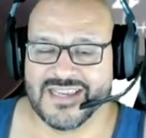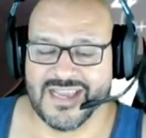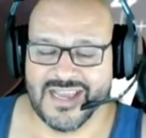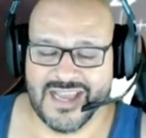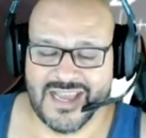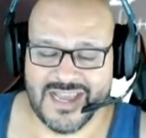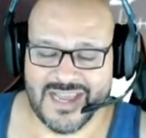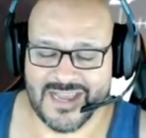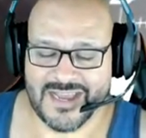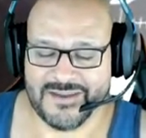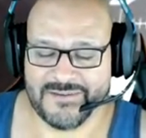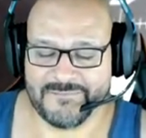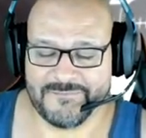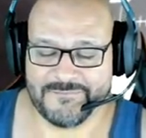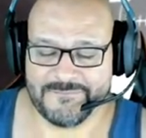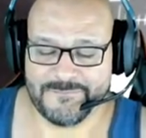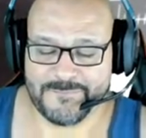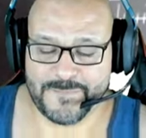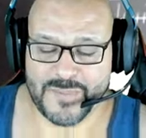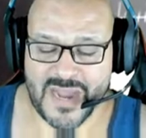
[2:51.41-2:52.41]
Um,
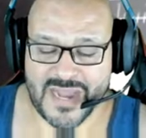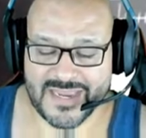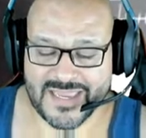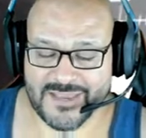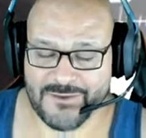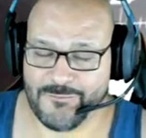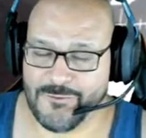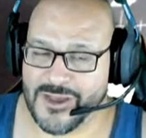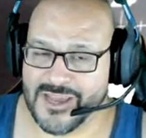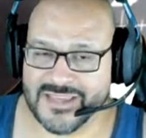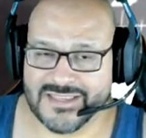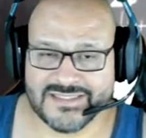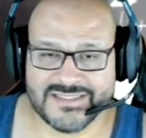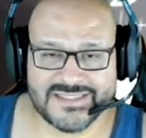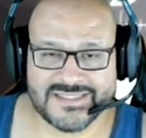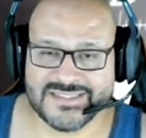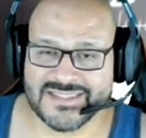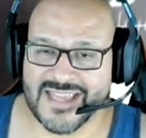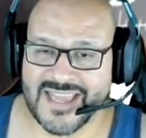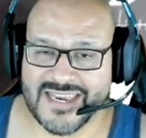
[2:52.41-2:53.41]
pocket wise,
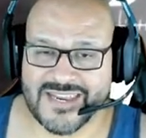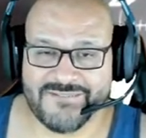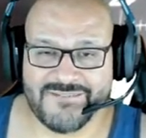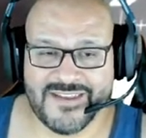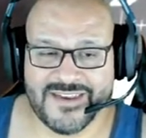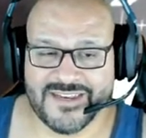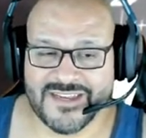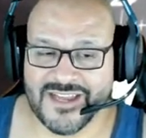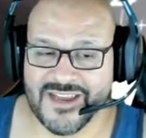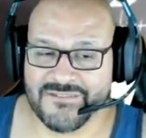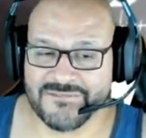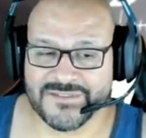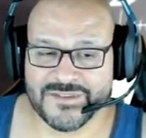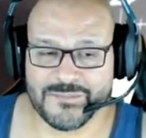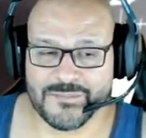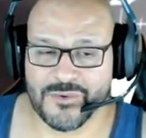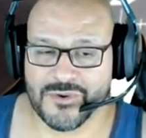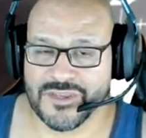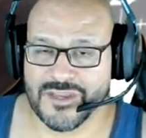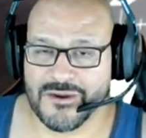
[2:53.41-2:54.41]
it's not even
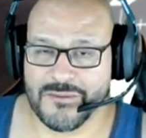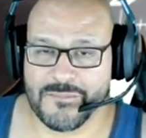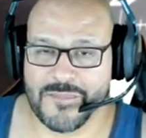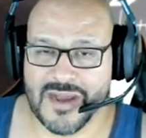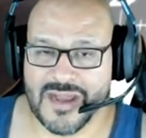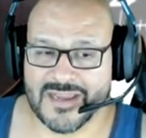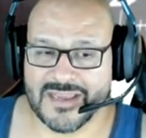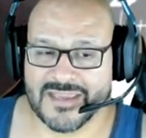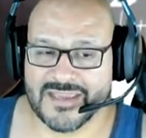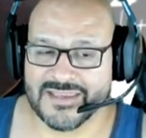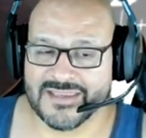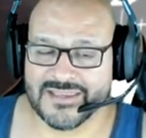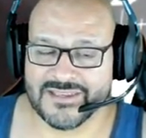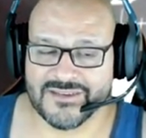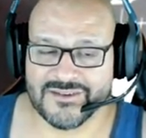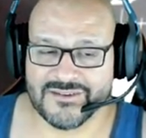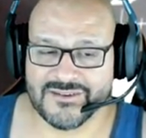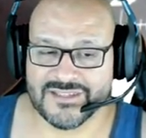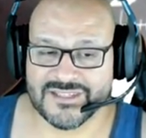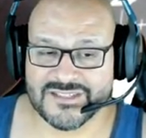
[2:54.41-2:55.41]
comfortable in your pocket, you
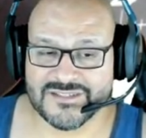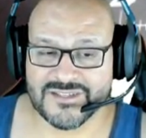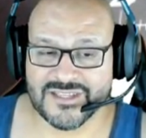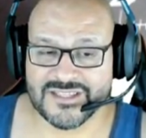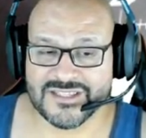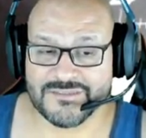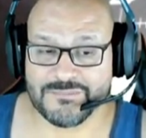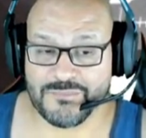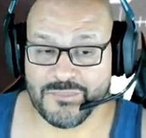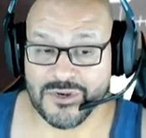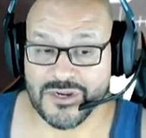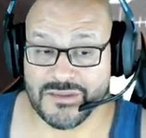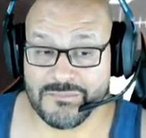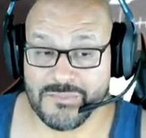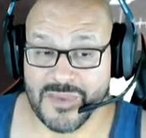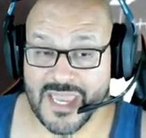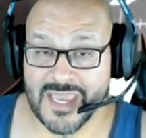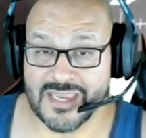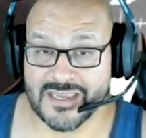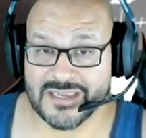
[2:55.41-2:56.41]
know, it's it's pretty
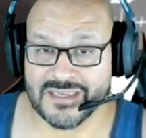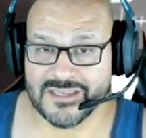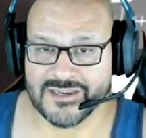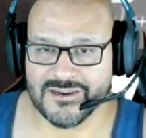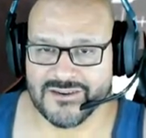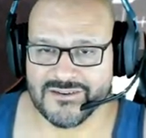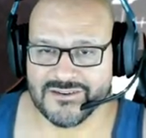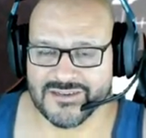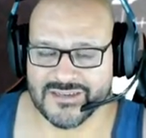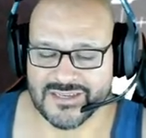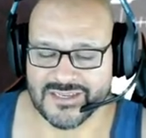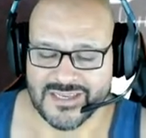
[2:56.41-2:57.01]
big, you know.